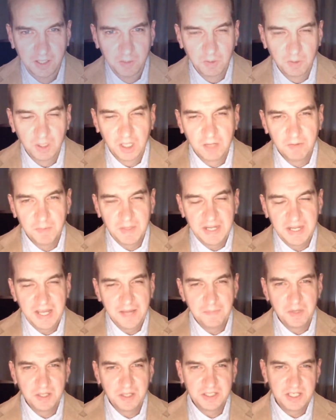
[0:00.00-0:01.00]
Well, everybody,
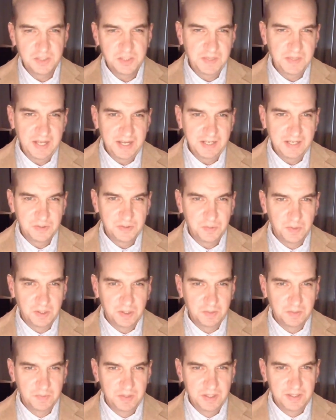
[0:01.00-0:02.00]
I'm Mark Despotakis.
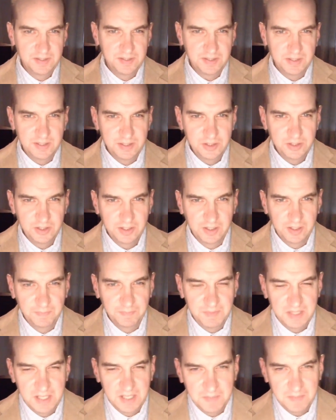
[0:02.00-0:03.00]
Welcome to this edition of
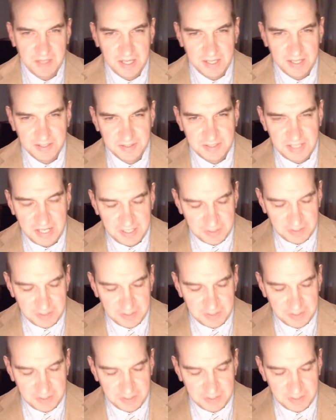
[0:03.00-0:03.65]
PMEA's Take